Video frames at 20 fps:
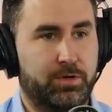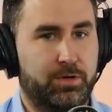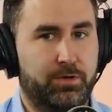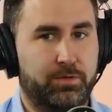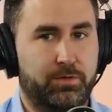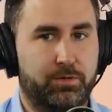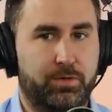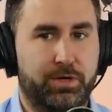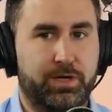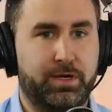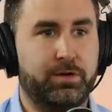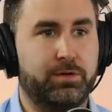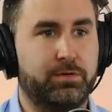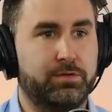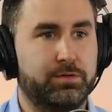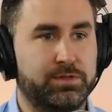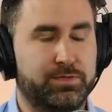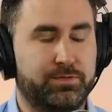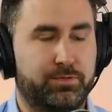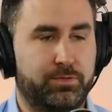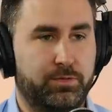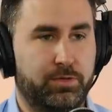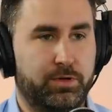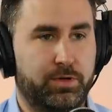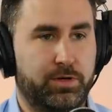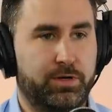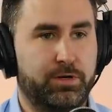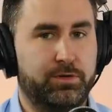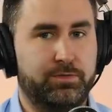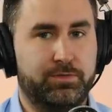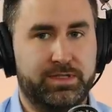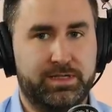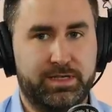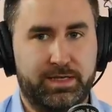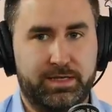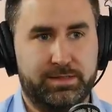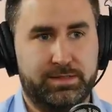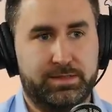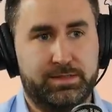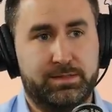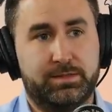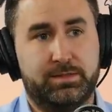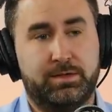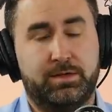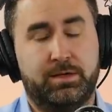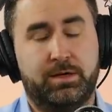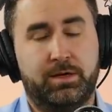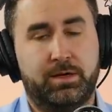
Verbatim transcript: all the LOINC mm-hmm. codes mm-hmm. for COVID tests.